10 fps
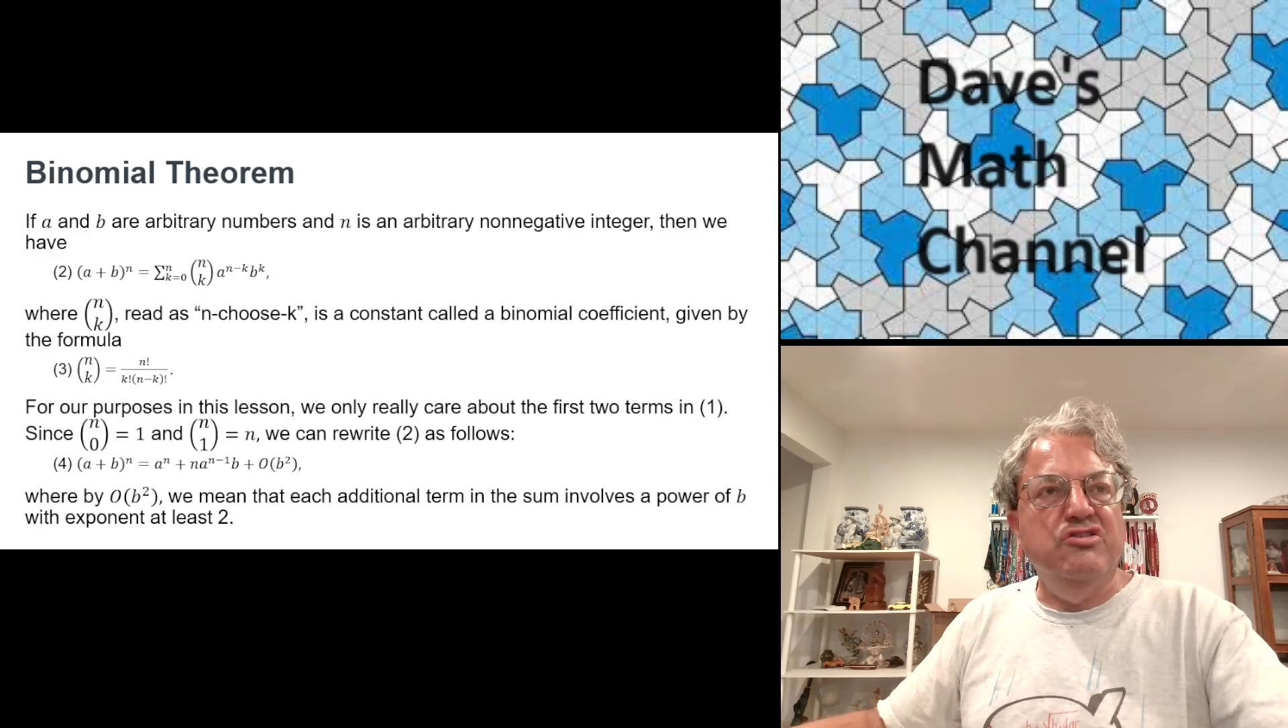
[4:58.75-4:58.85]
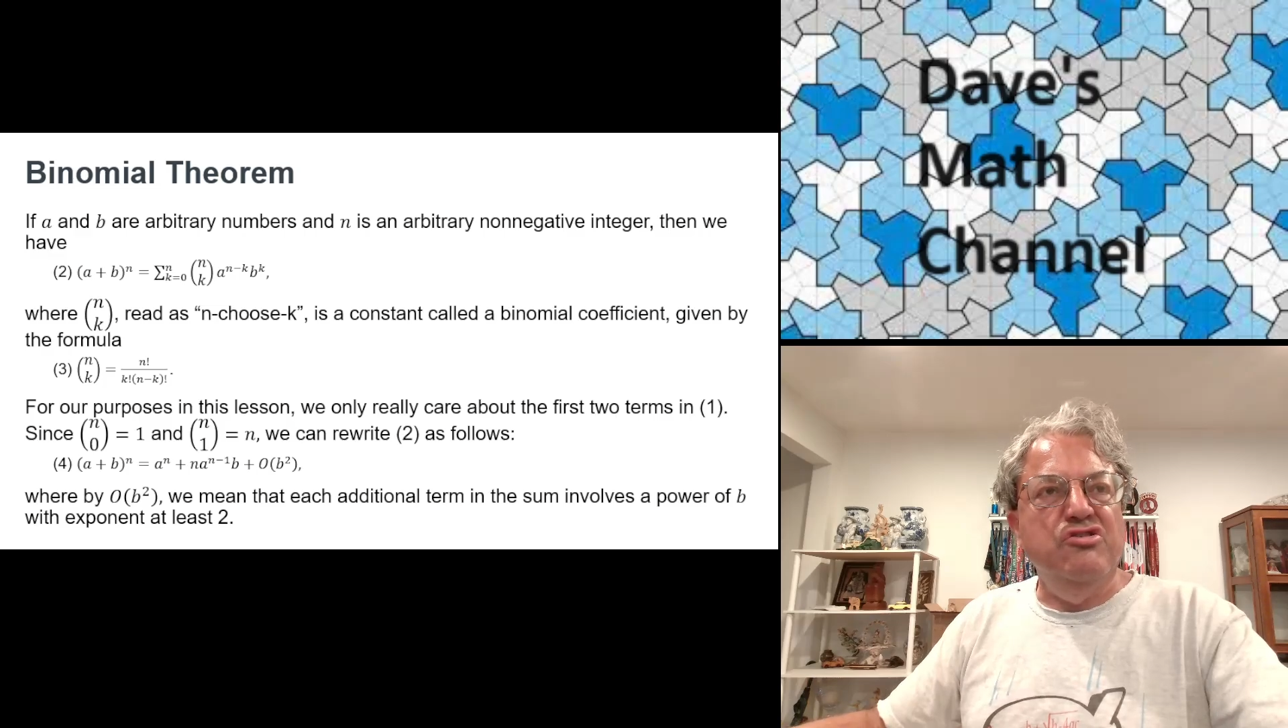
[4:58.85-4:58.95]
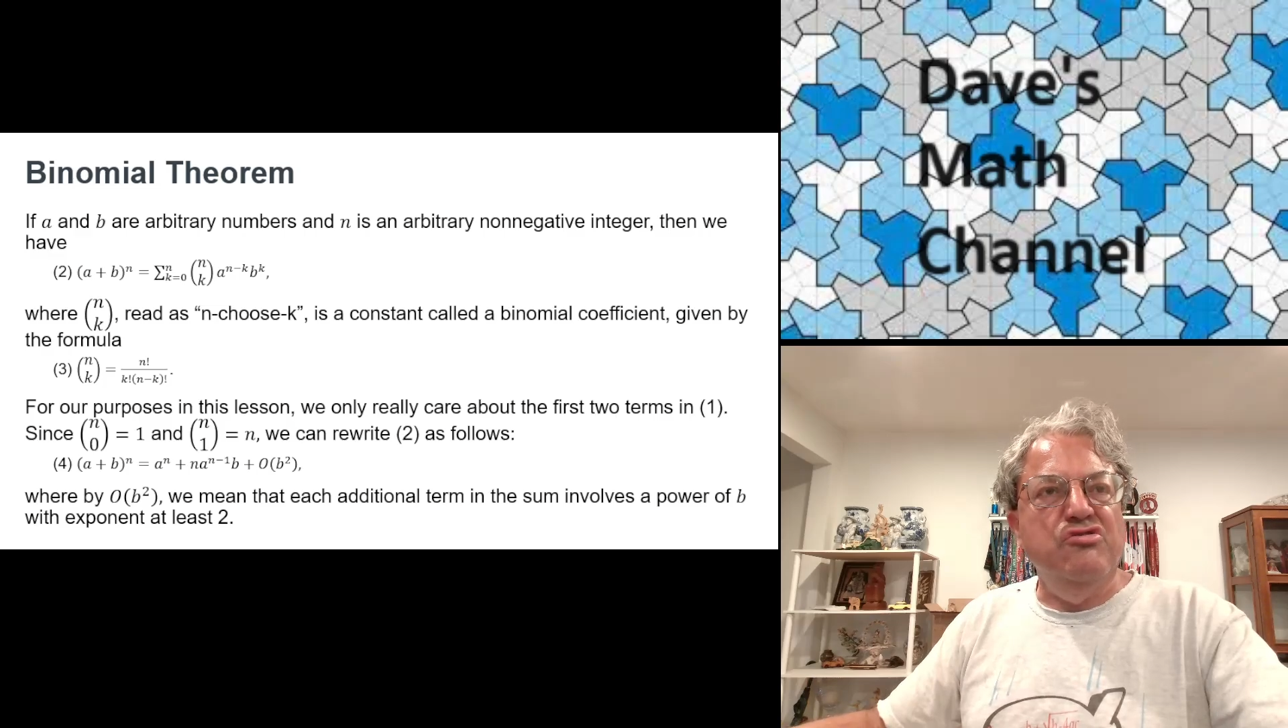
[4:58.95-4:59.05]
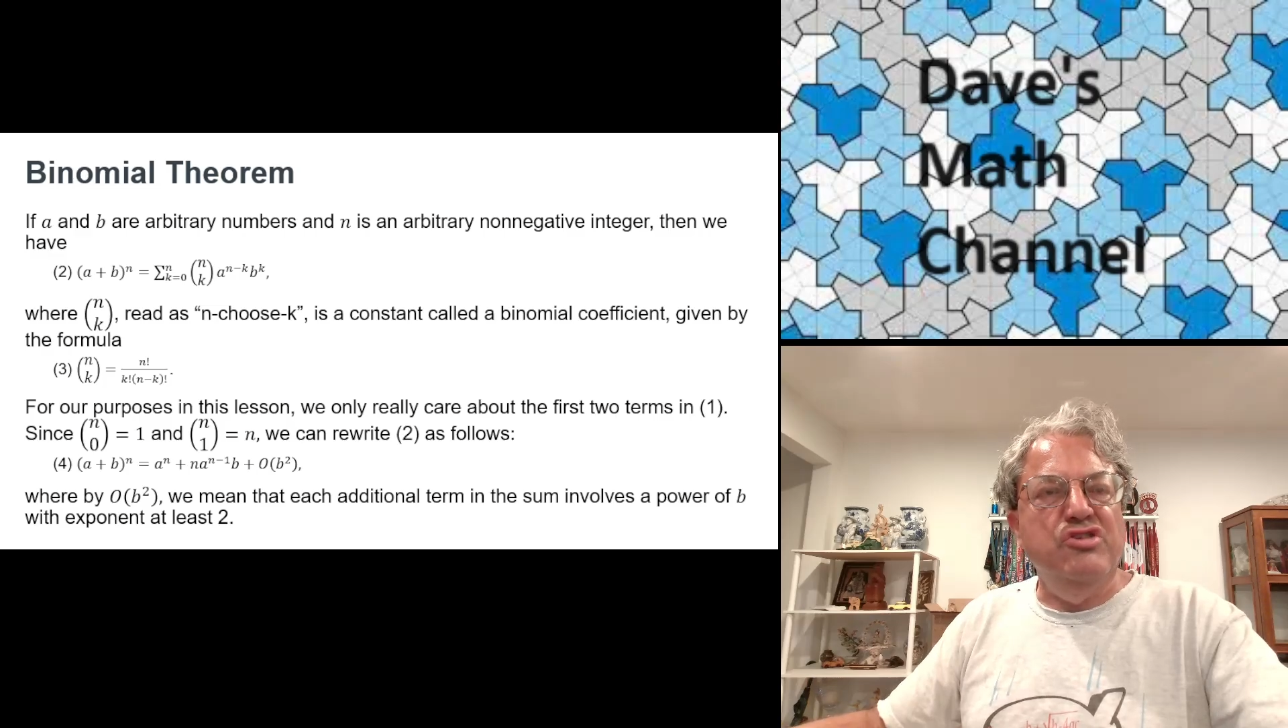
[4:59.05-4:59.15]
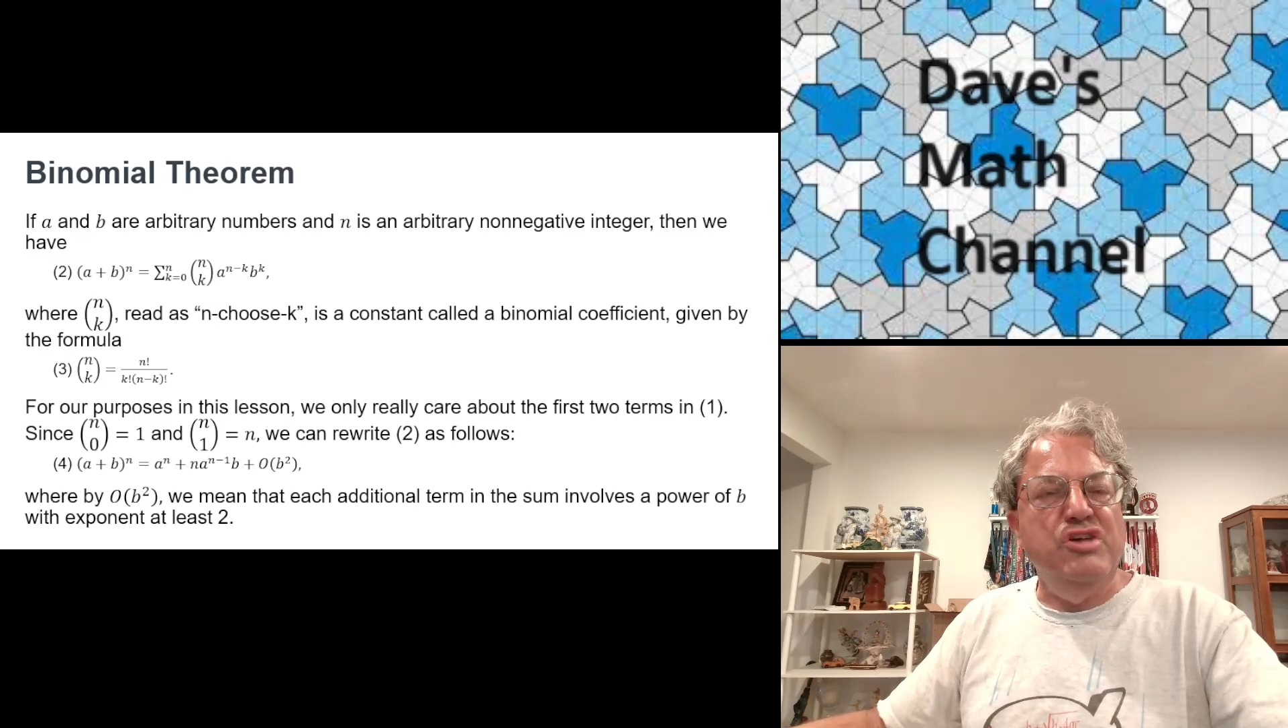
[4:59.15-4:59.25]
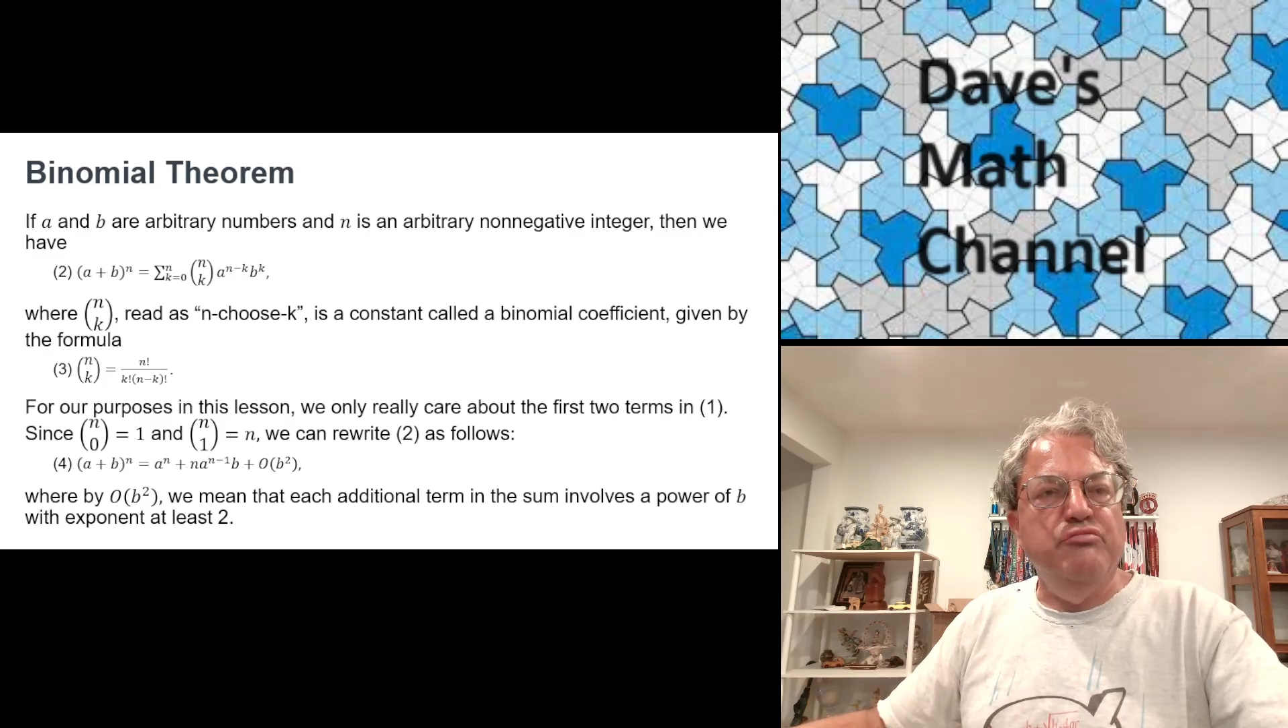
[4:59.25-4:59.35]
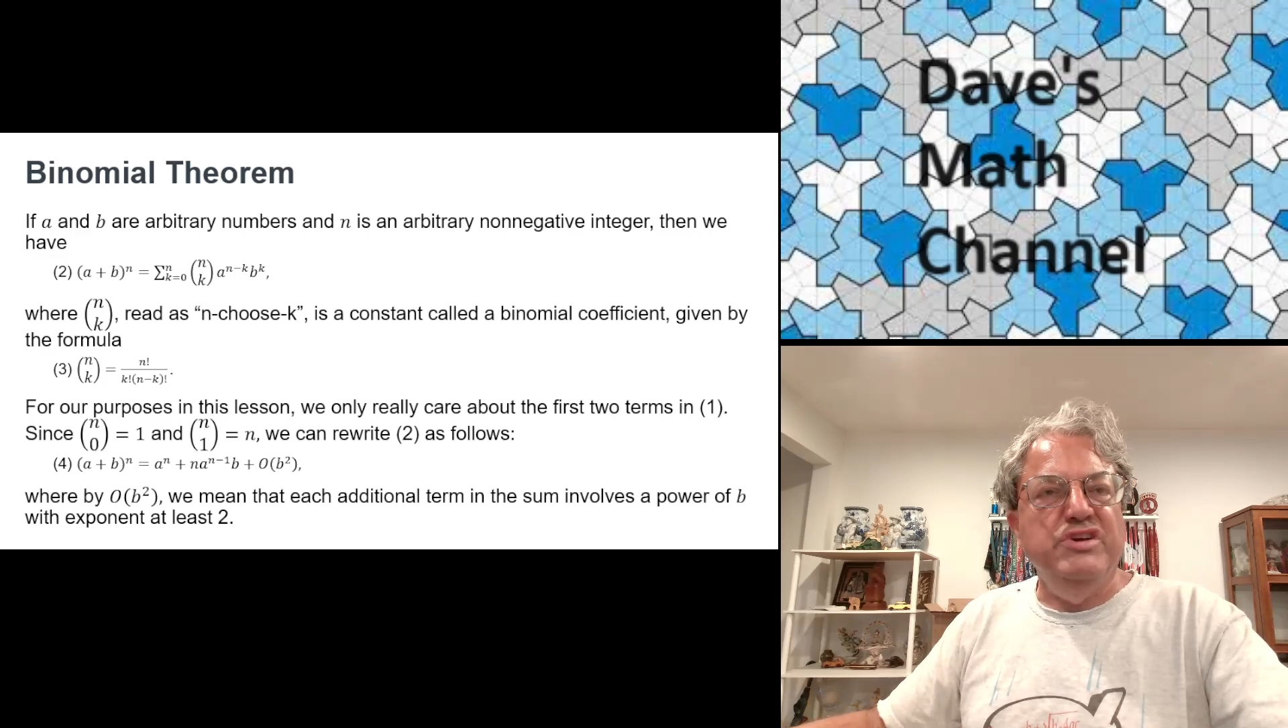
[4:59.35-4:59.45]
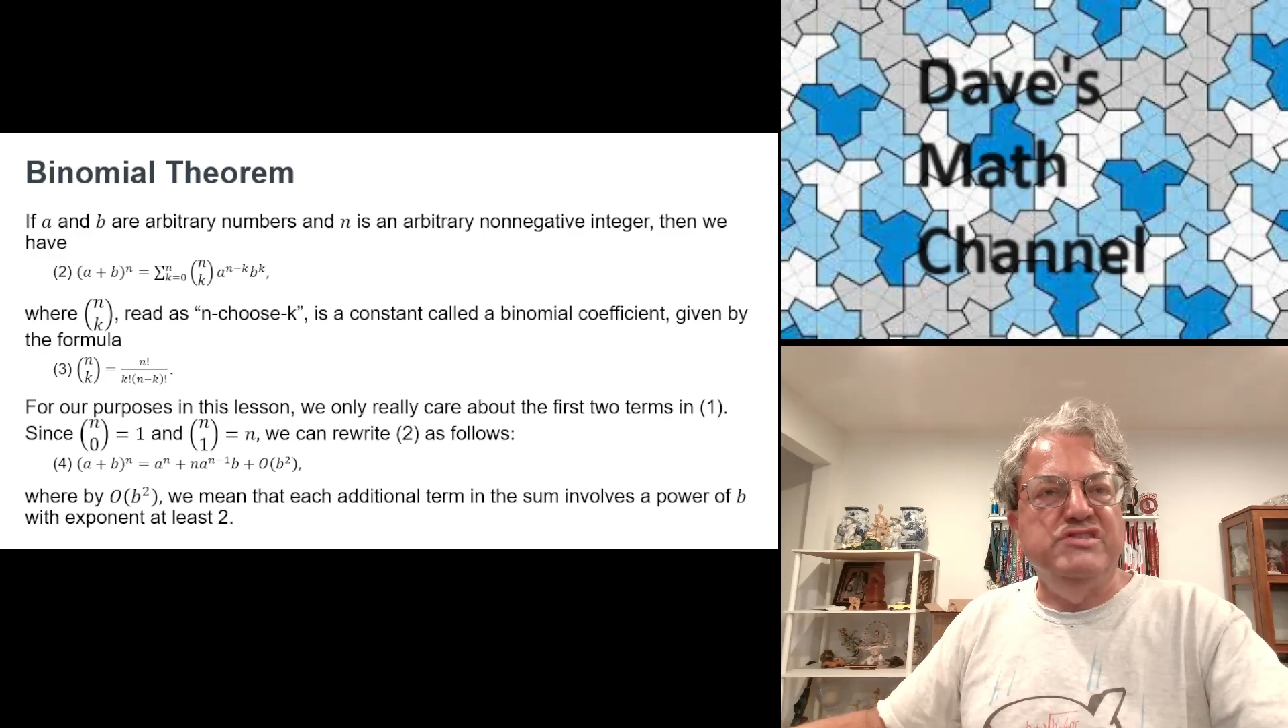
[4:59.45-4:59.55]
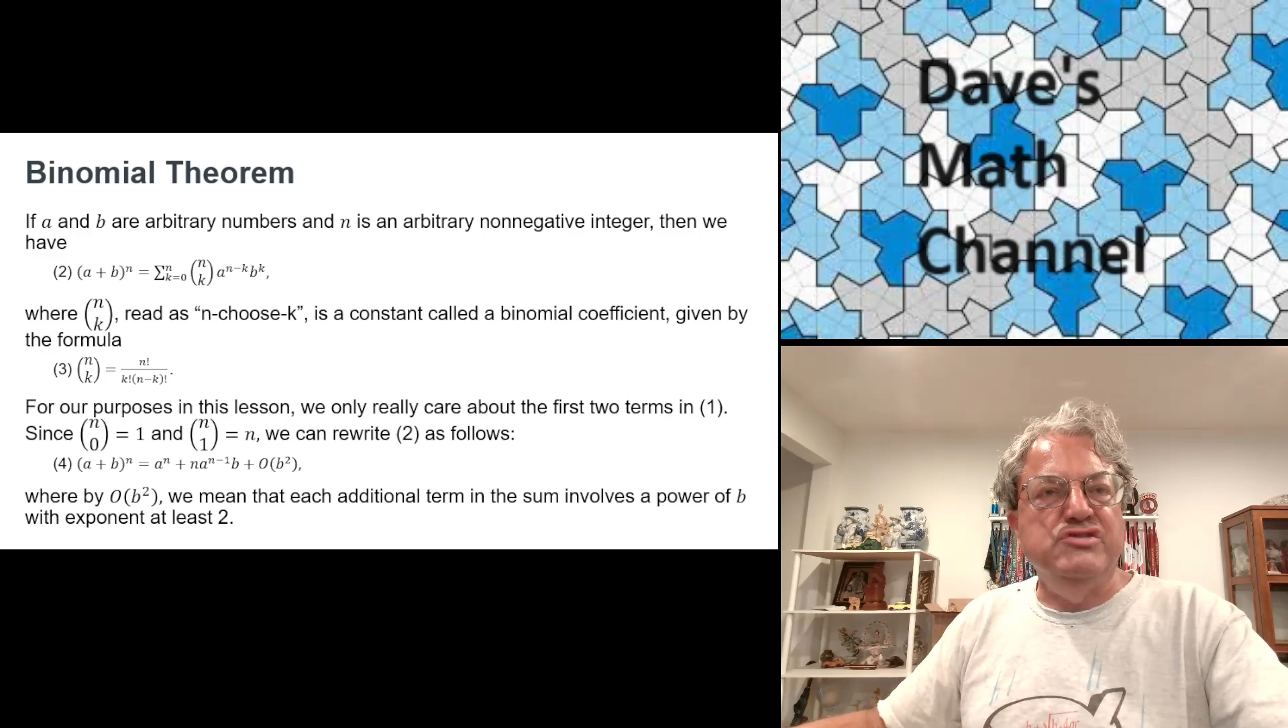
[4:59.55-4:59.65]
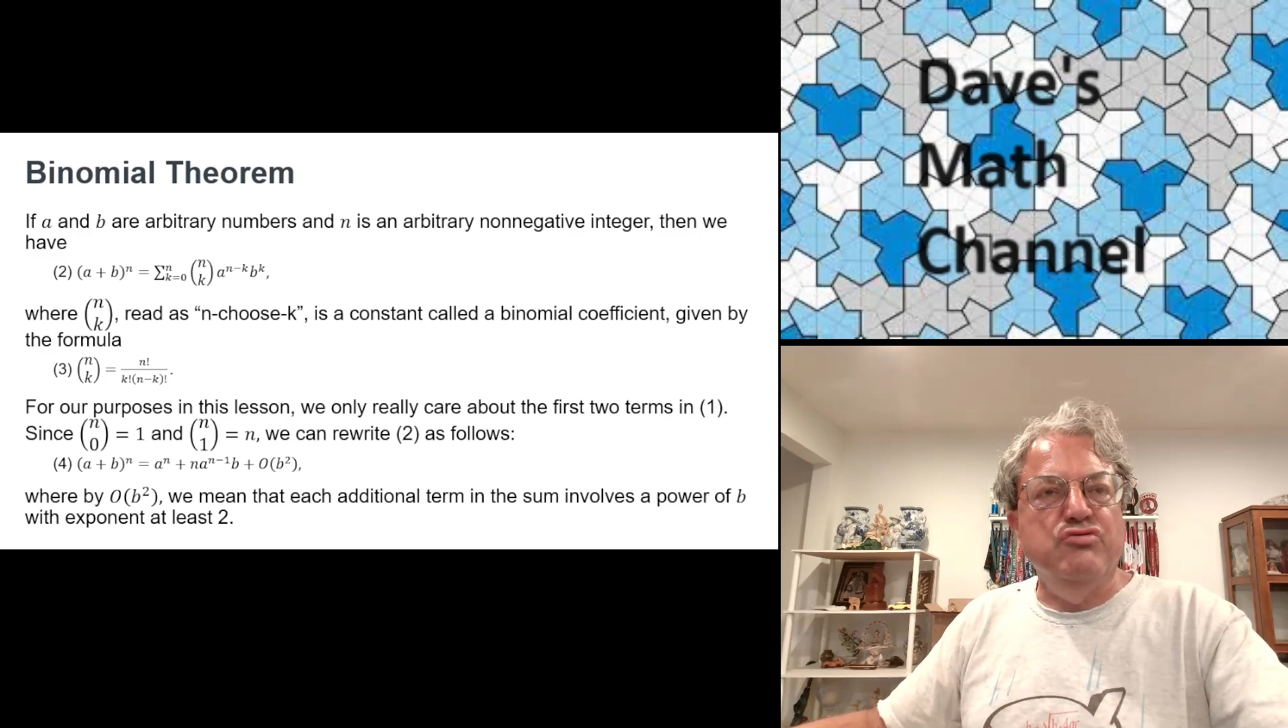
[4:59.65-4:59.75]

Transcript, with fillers: to go like B